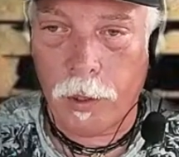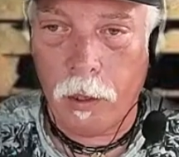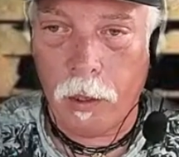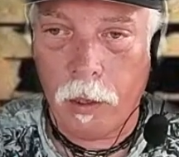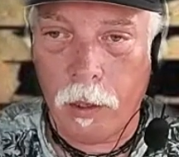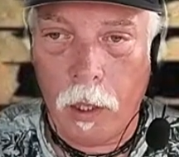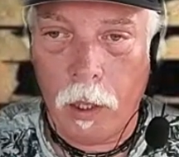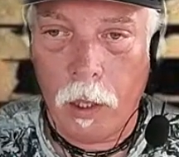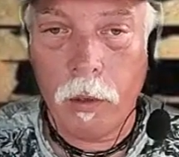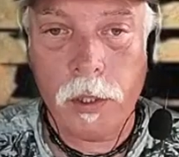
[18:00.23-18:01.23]
And there is
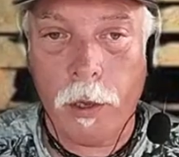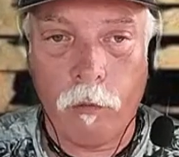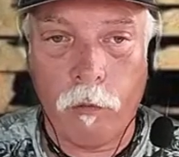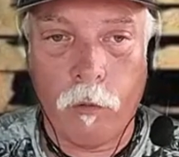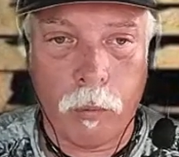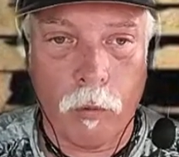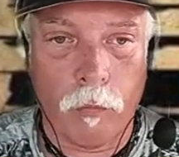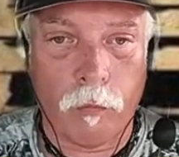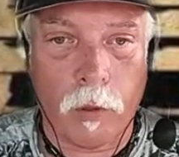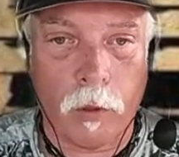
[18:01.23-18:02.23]
nothing
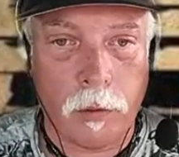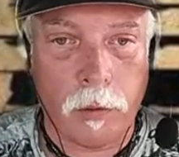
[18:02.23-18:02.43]
foolproof. I'll